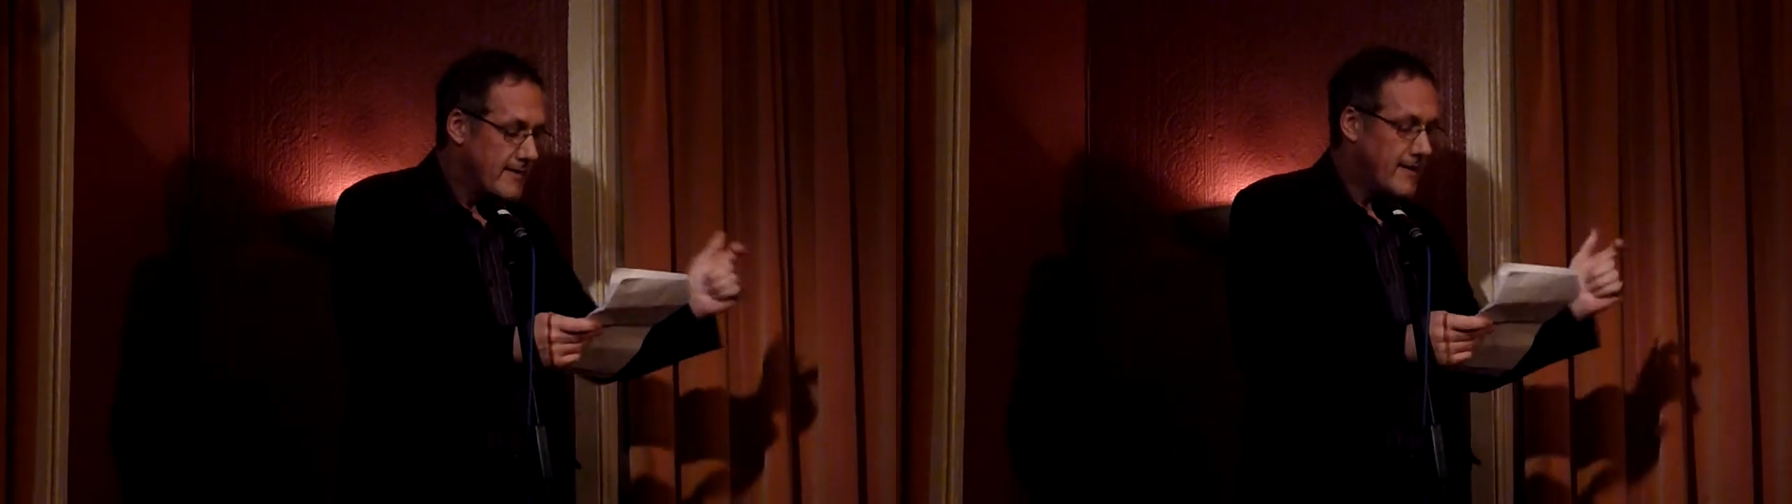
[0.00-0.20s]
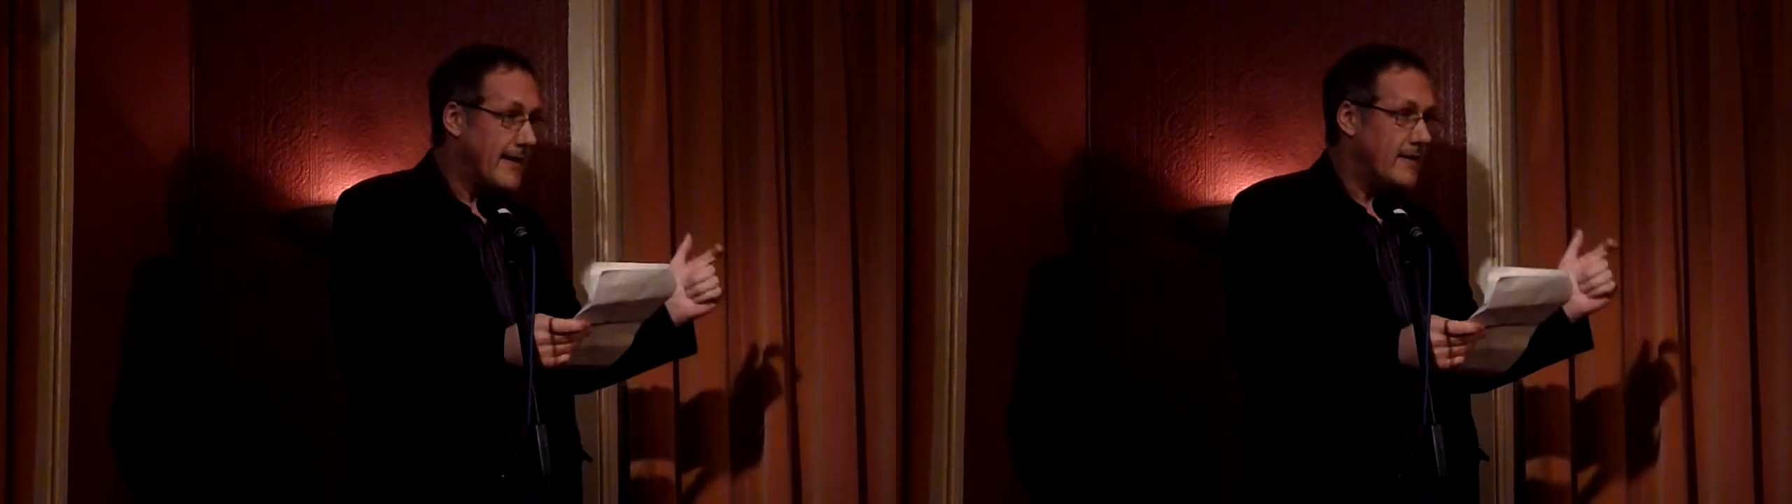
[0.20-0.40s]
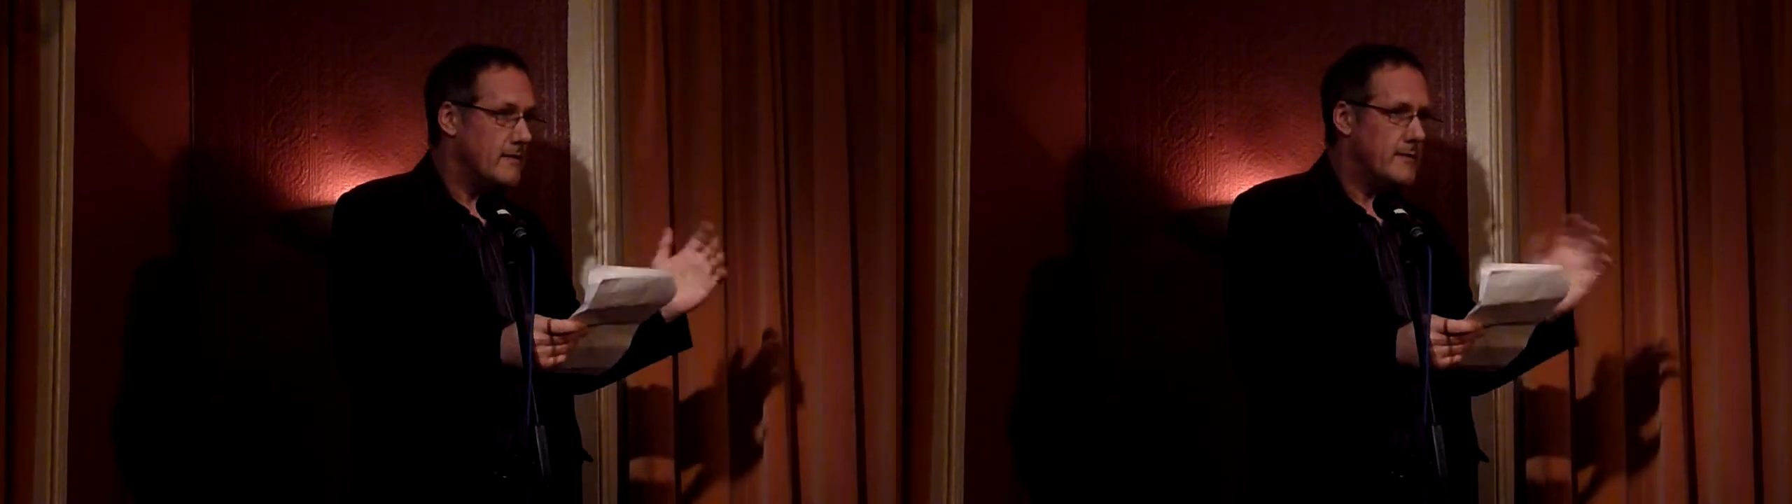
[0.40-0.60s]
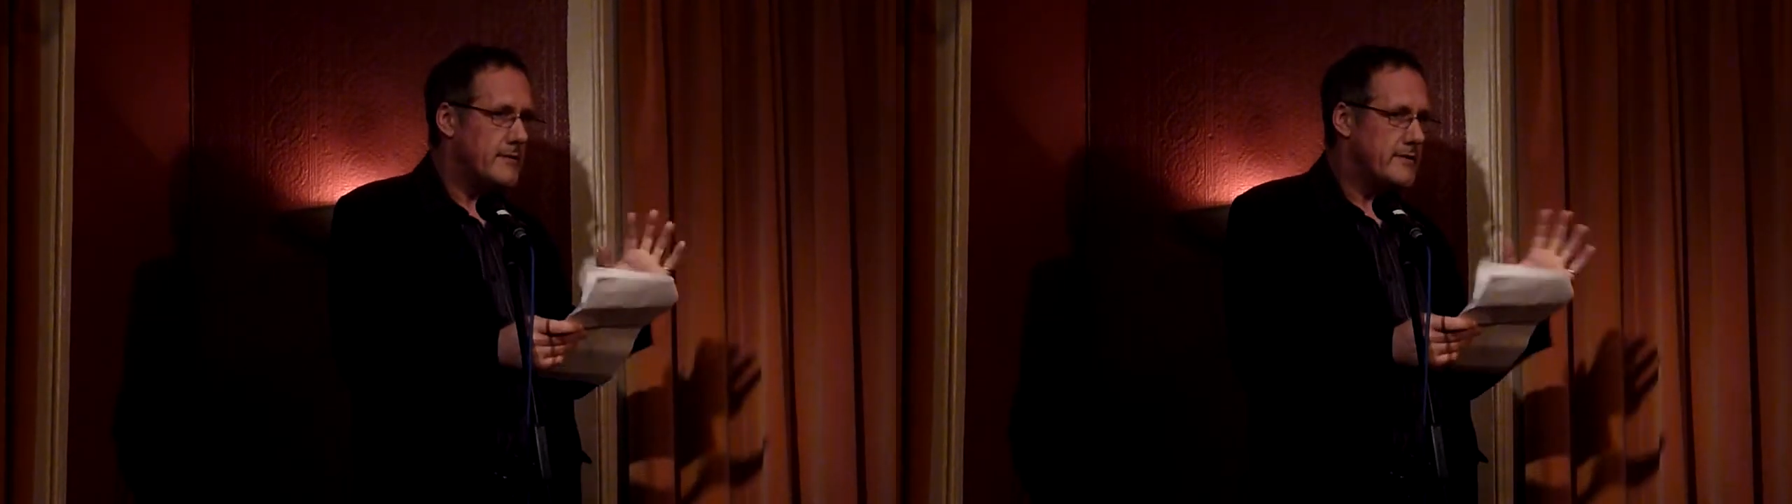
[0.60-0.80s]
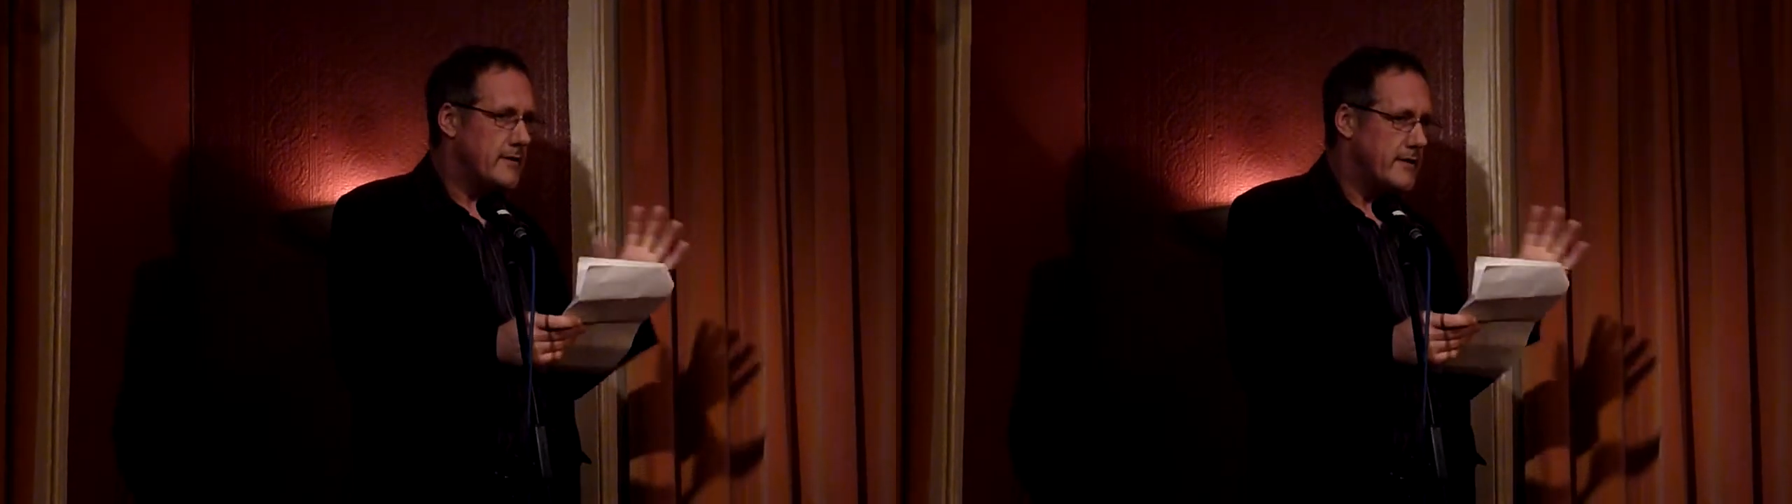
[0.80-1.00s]
and held them
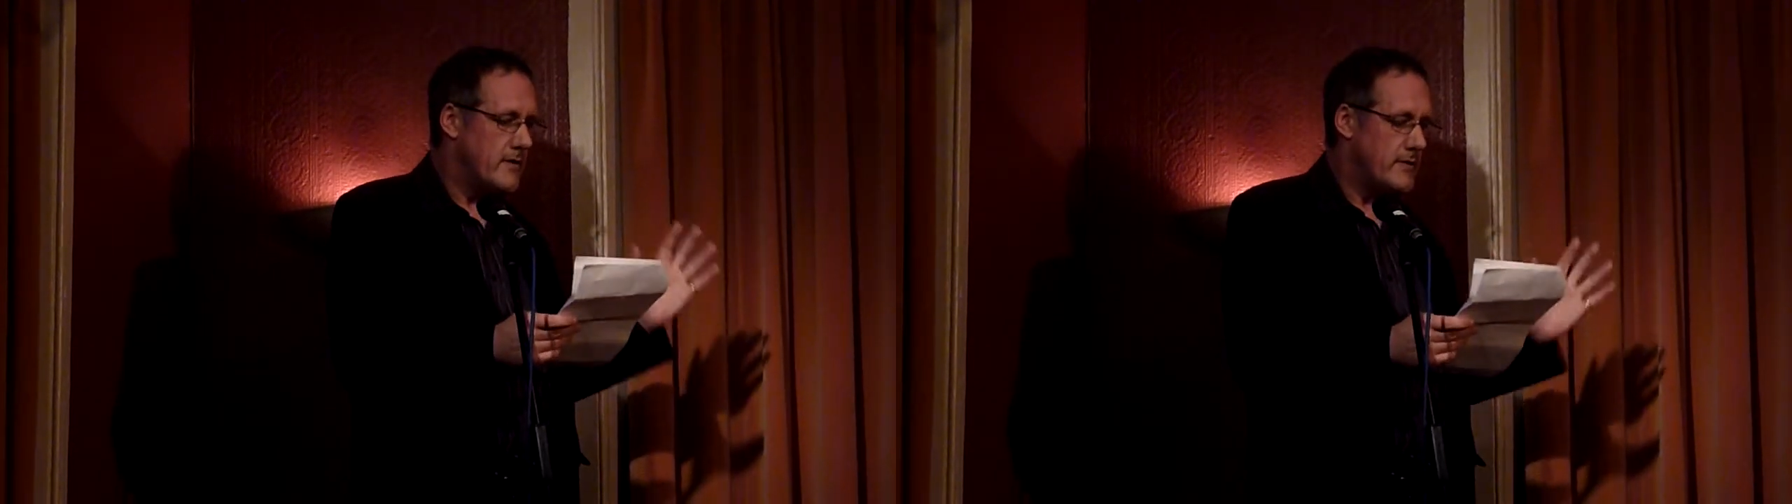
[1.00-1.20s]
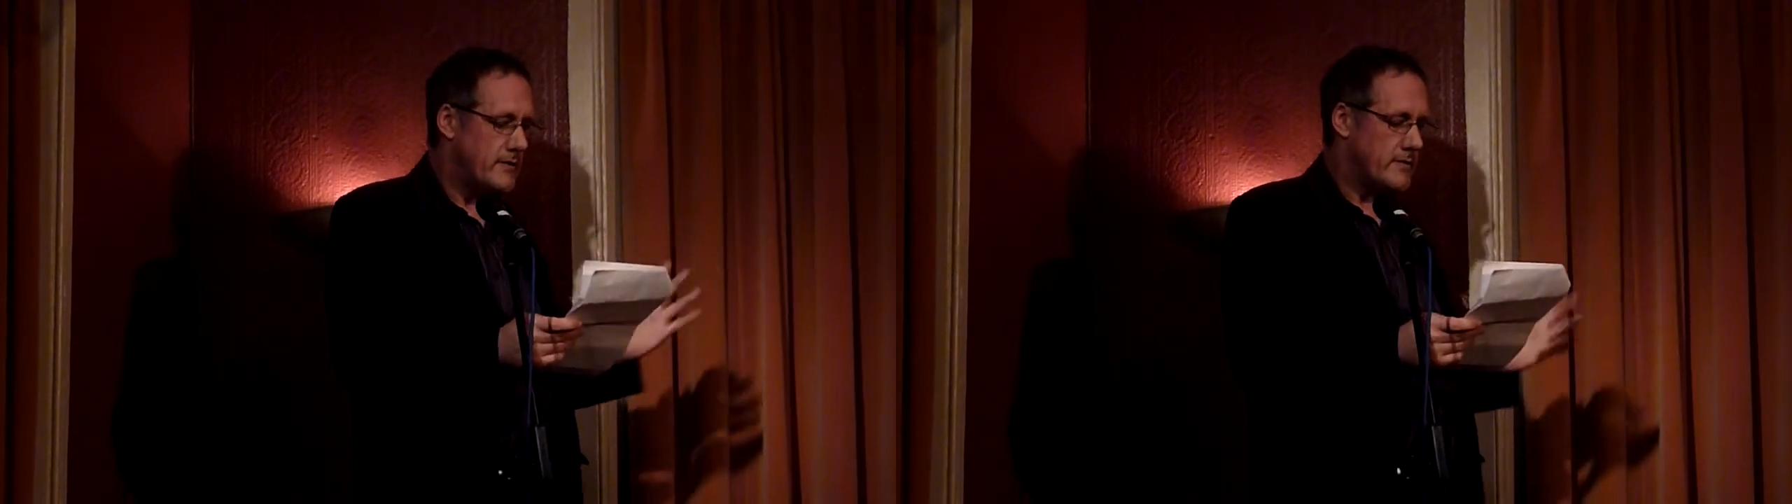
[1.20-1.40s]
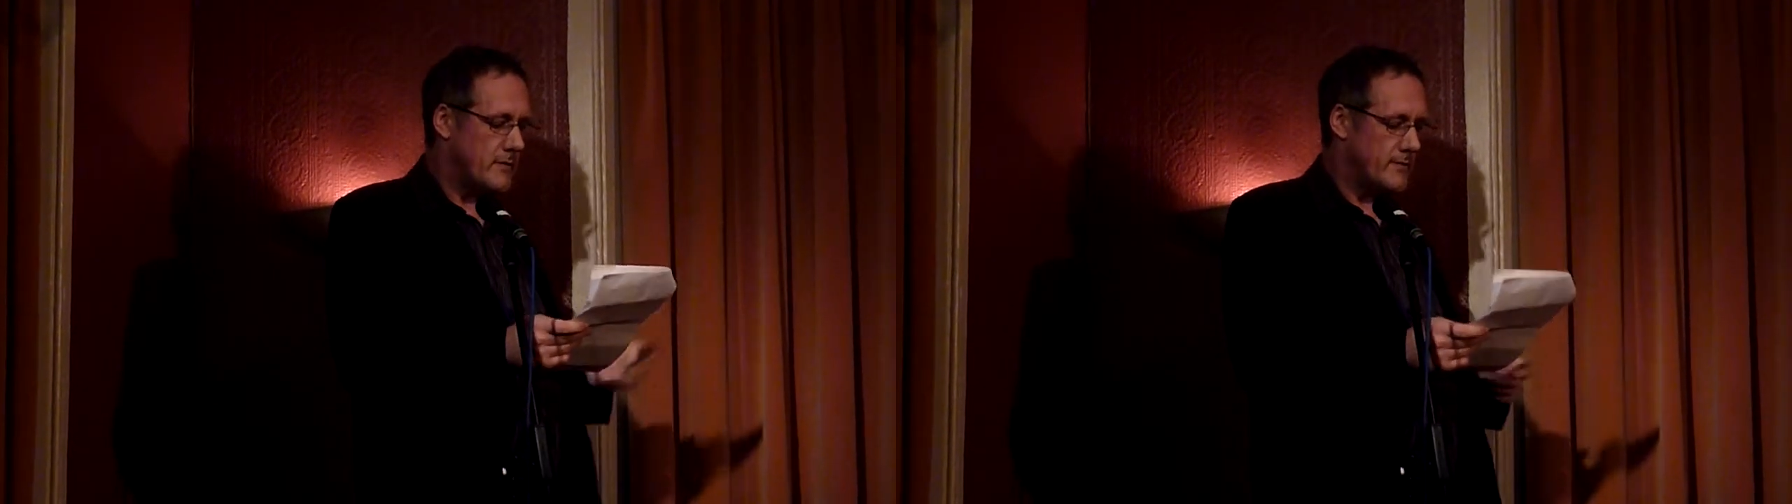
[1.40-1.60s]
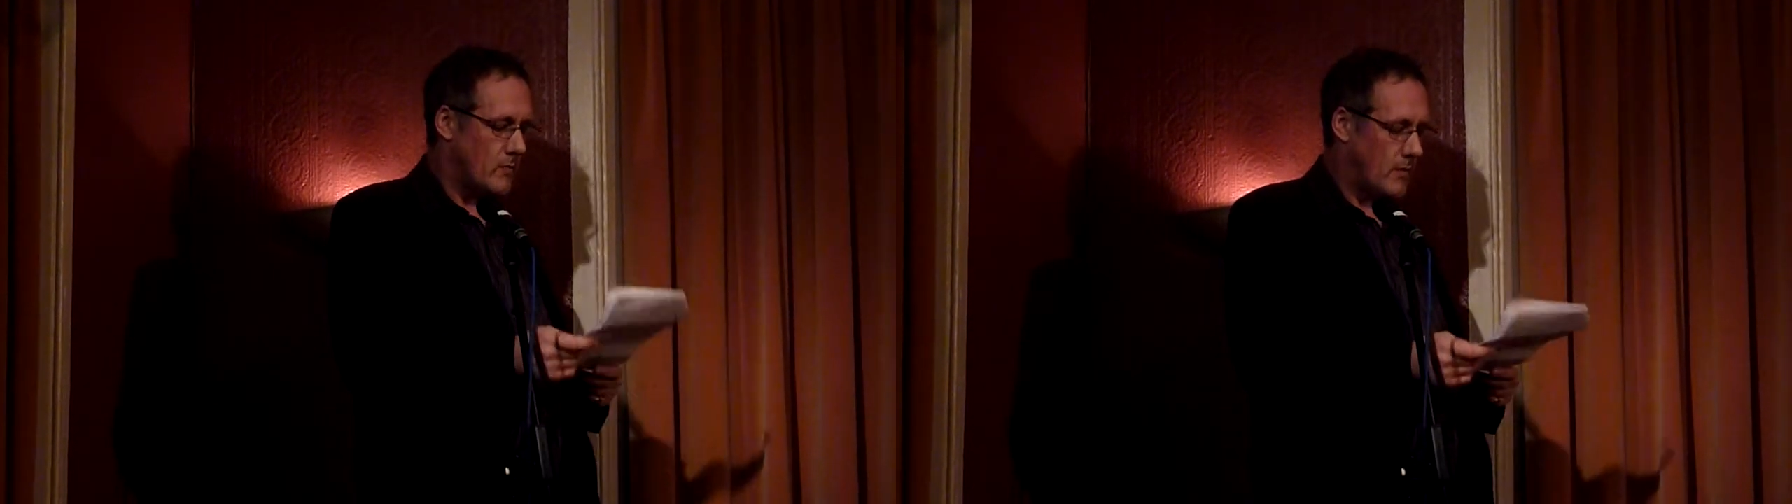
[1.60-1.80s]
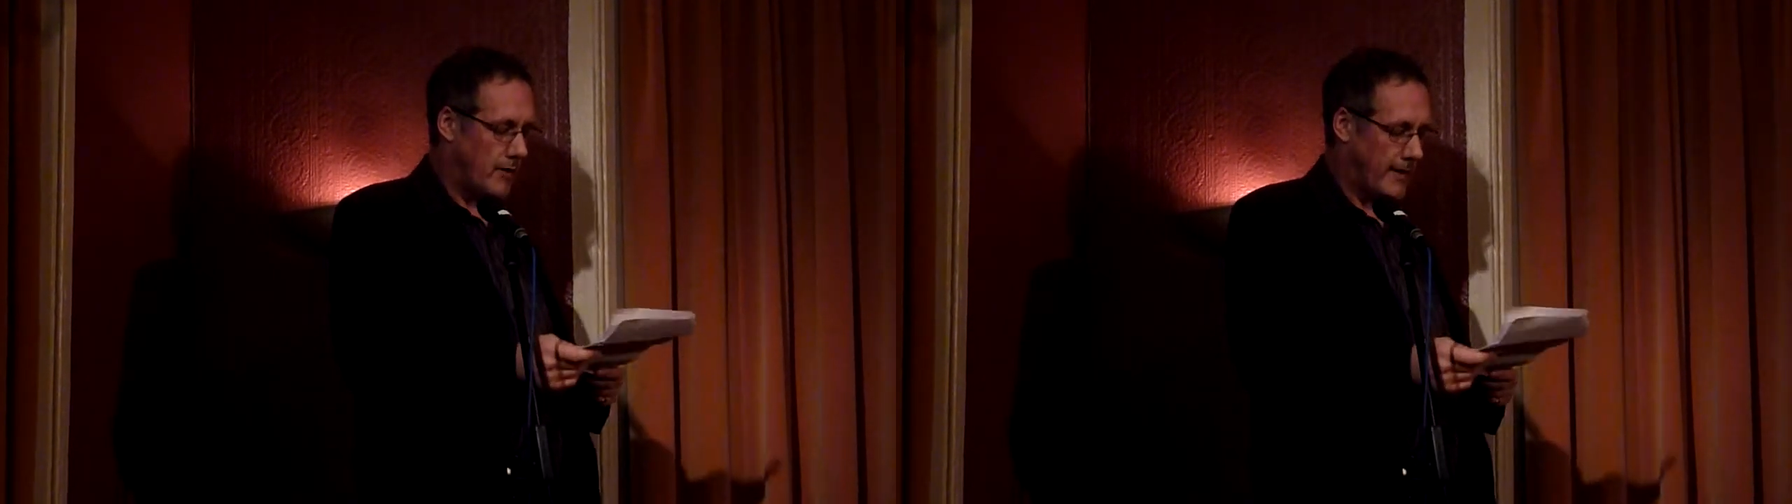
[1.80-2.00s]
until the unit stopped
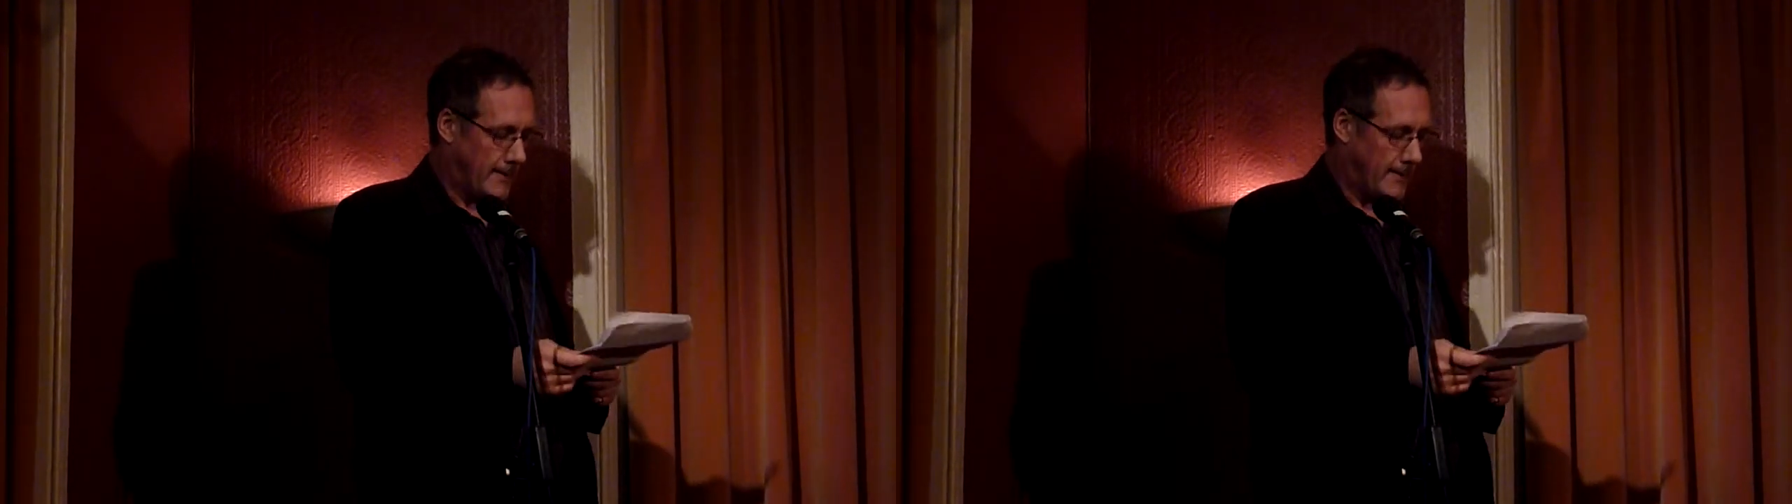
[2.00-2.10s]
wobbling.